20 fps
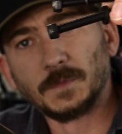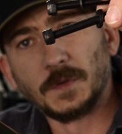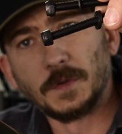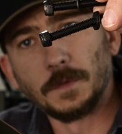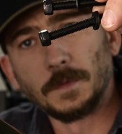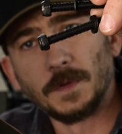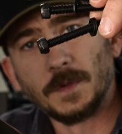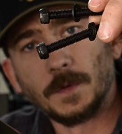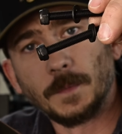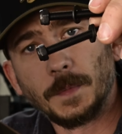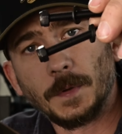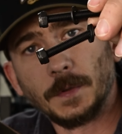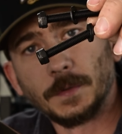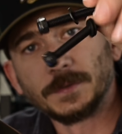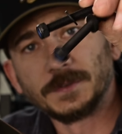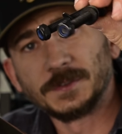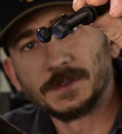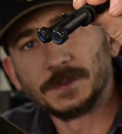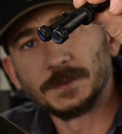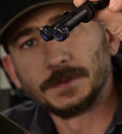2 little
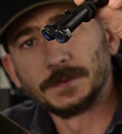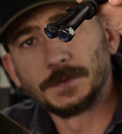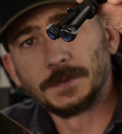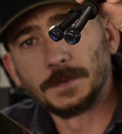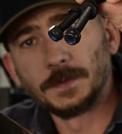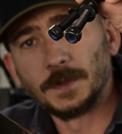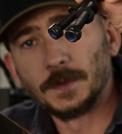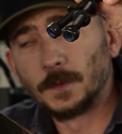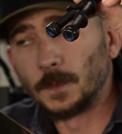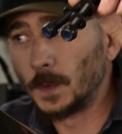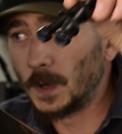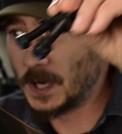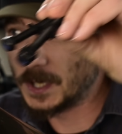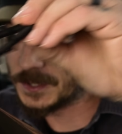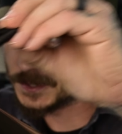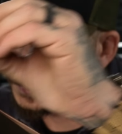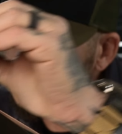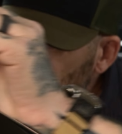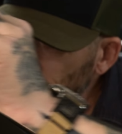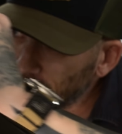bolts, 2 little
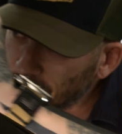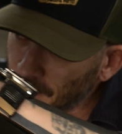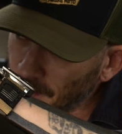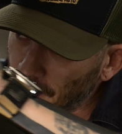washers.